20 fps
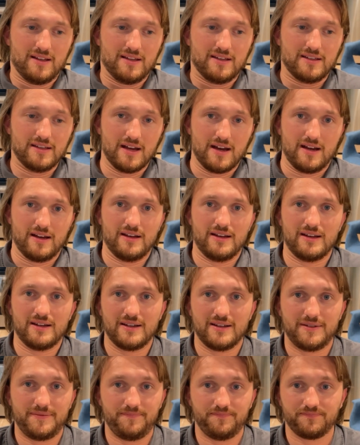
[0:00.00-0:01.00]
yeah,
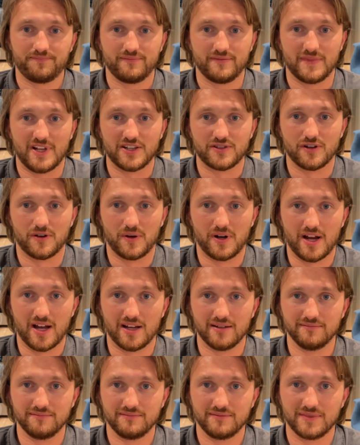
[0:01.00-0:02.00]
that's where we're at.
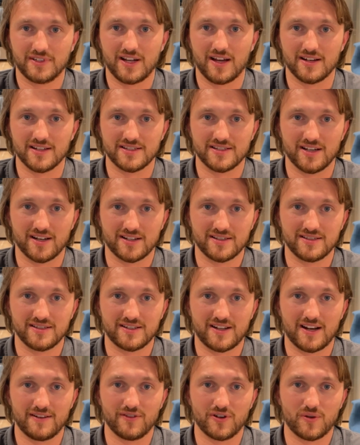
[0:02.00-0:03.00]
Kind of sucks. It's
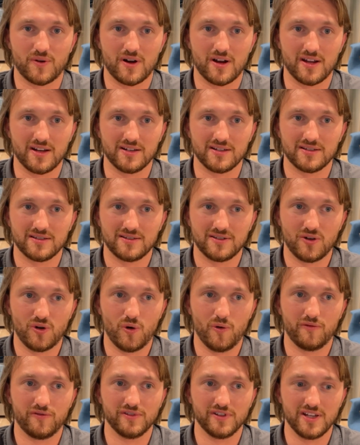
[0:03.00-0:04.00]
kind of a grind.
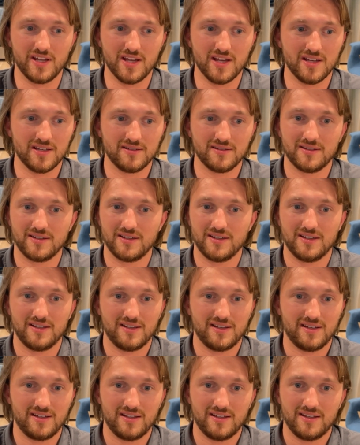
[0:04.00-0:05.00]
Hopefully
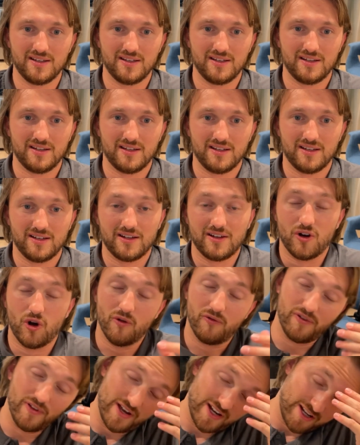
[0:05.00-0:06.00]
I